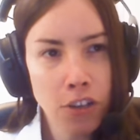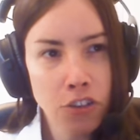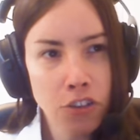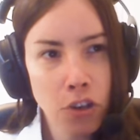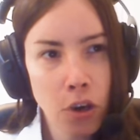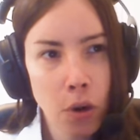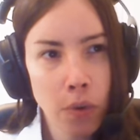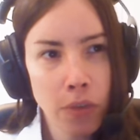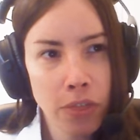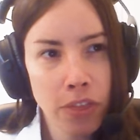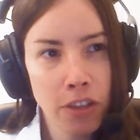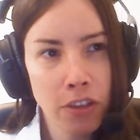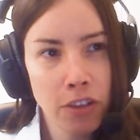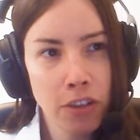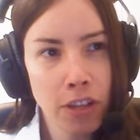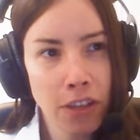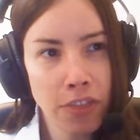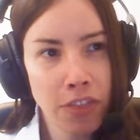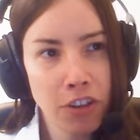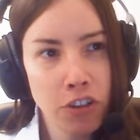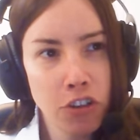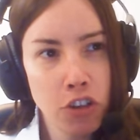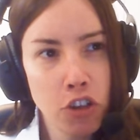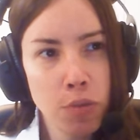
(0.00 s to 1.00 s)
So
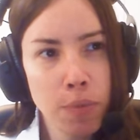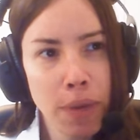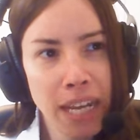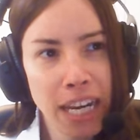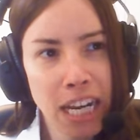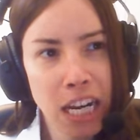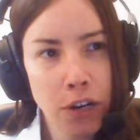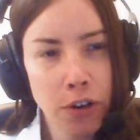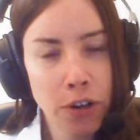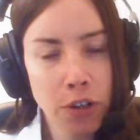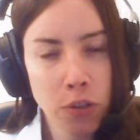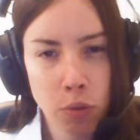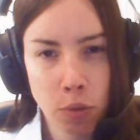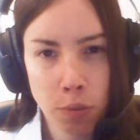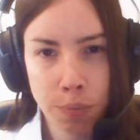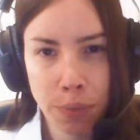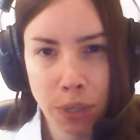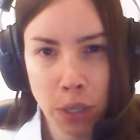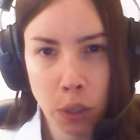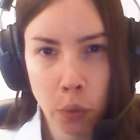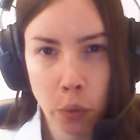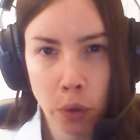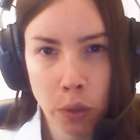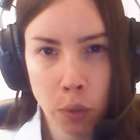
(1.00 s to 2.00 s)
the two main areas were
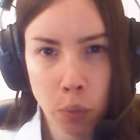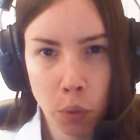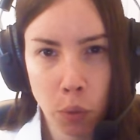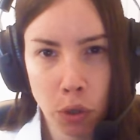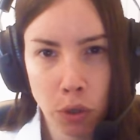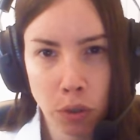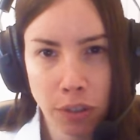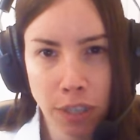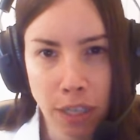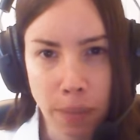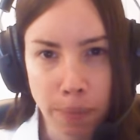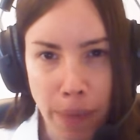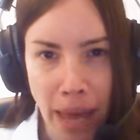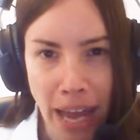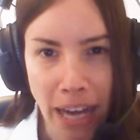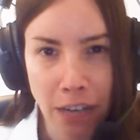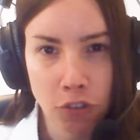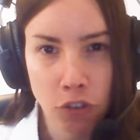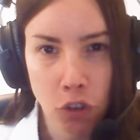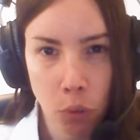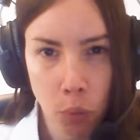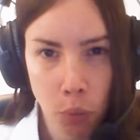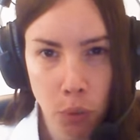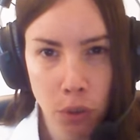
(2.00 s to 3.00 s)
Bitcoin world and
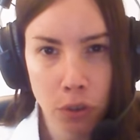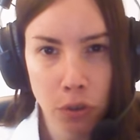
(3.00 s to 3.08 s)
macro